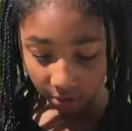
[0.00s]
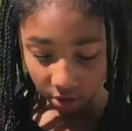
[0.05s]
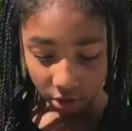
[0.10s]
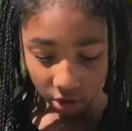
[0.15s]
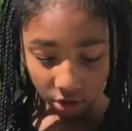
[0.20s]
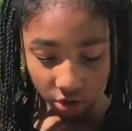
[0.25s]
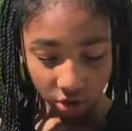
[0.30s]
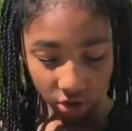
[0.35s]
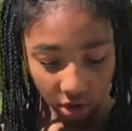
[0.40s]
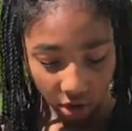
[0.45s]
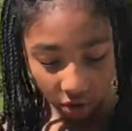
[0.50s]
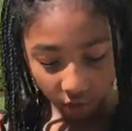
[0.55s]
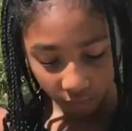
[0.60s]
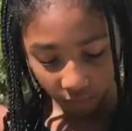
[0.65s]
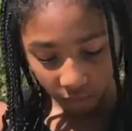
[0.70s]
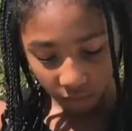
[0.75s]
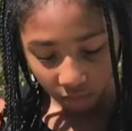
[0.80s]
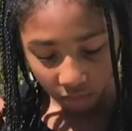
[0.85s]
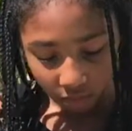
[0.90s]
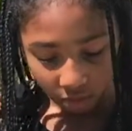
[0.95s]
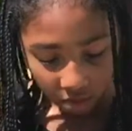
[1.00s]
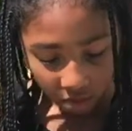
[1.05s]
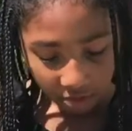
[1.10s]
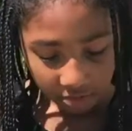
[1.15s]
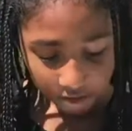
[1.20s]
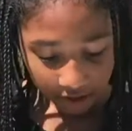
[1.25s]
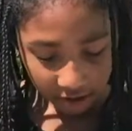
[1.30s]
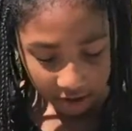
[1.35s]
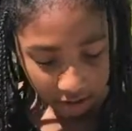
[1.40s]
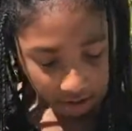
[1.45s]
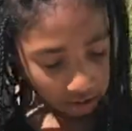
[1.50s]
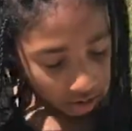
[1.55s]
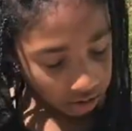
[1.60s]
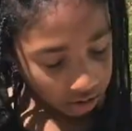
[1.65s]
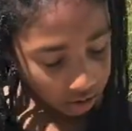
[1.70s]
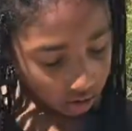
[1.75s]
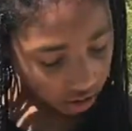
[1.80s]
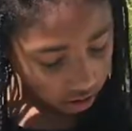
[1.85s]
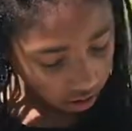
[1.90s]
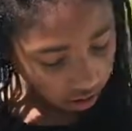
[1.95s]
burn yourself. And then
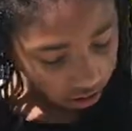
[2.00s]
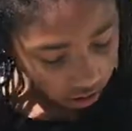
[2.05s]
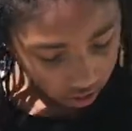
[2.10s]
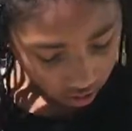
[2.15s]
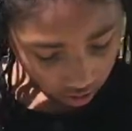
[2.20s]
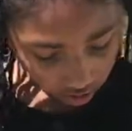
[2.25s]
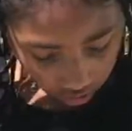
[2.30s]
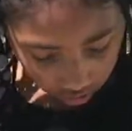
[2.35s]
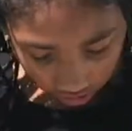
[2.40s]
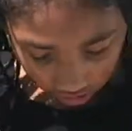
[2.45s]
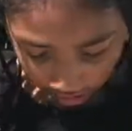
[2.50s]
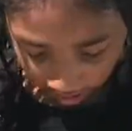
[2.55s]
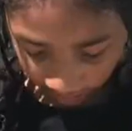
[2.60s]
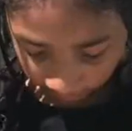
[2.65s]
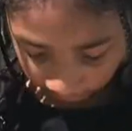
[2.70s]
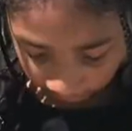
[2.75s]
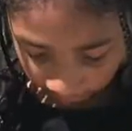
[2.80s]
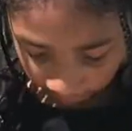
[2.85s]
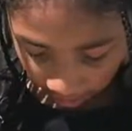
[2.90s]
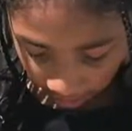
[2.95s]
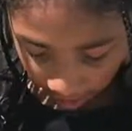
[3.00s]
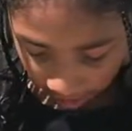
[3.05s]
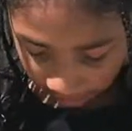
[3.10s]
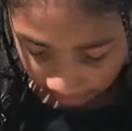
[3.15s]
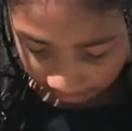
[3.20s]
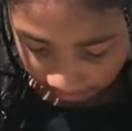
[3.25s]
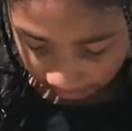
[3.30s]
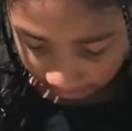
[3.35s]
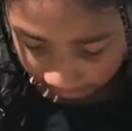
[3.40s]
I also did the front,